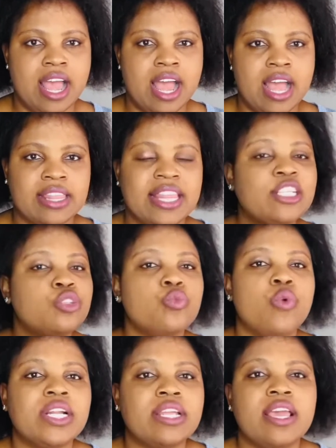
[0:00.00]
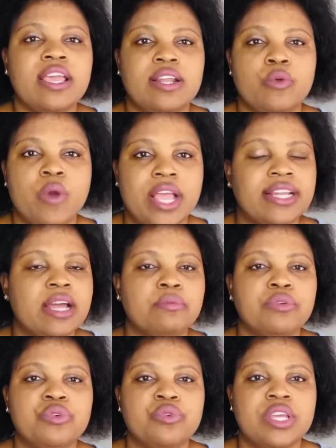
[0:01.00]
That's what
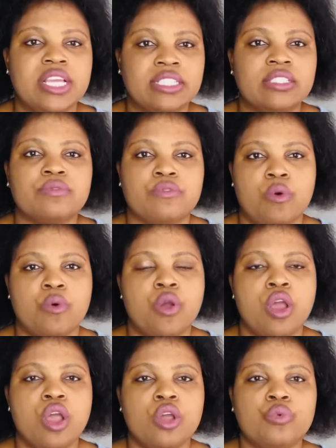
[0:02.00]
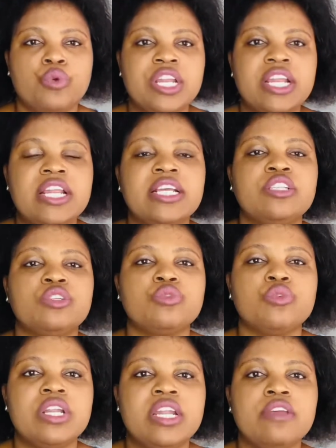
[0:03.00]
KYW is for. We need to
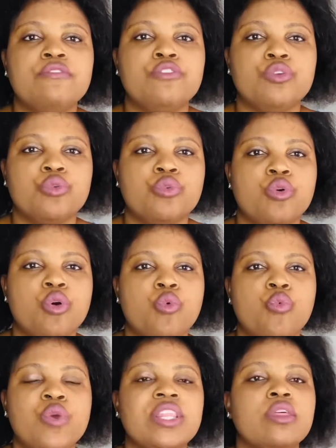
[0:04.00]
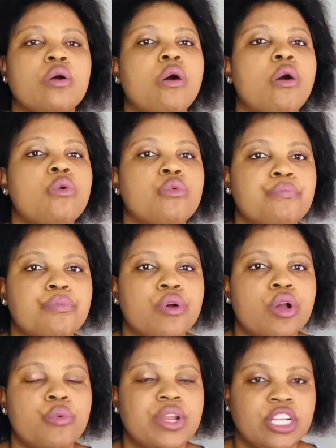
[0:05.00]
leave you with hope.
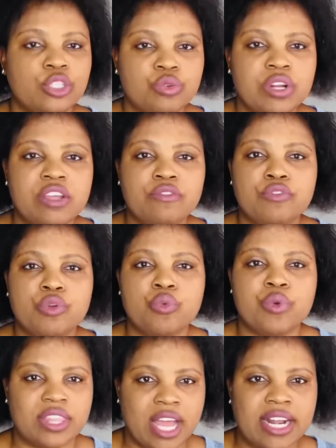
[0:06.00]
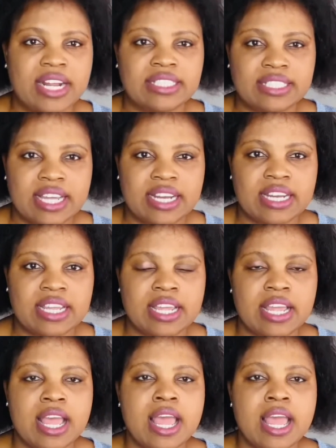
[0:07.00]
We need to leave you with understanding.